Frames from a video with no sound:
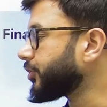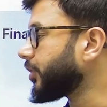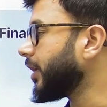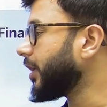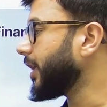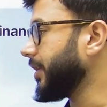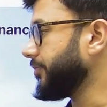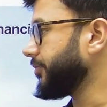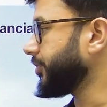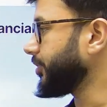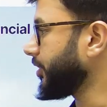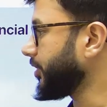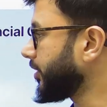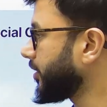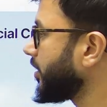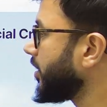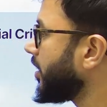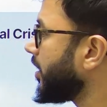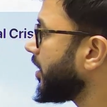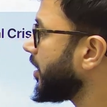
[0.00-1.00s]
deficit.
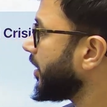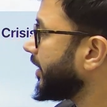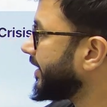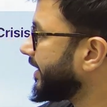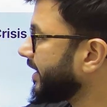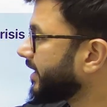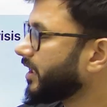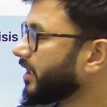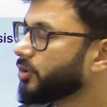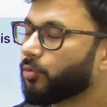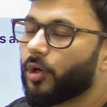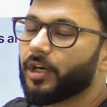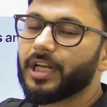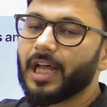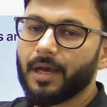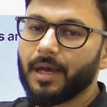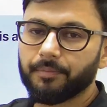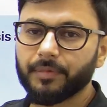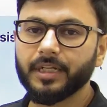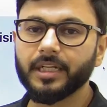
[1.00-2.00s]
This is what
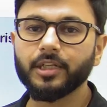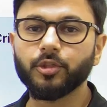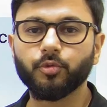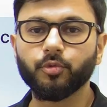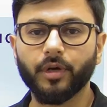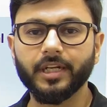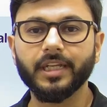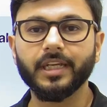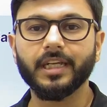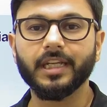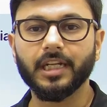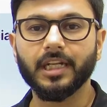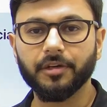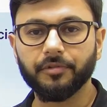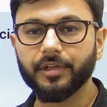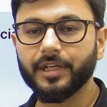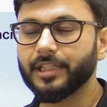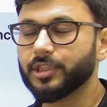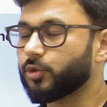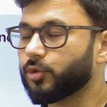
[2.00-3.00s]
happened in 2011
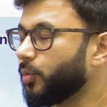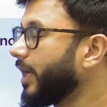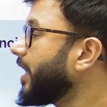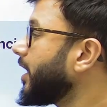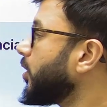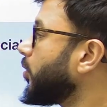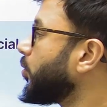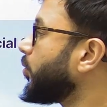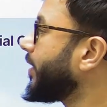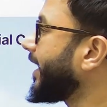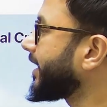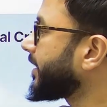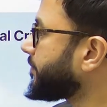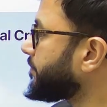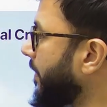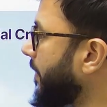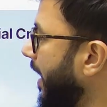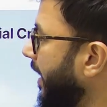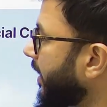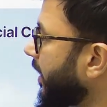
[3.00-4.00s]
as well. We
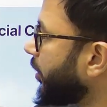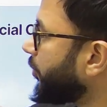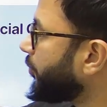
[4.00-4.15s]
expanded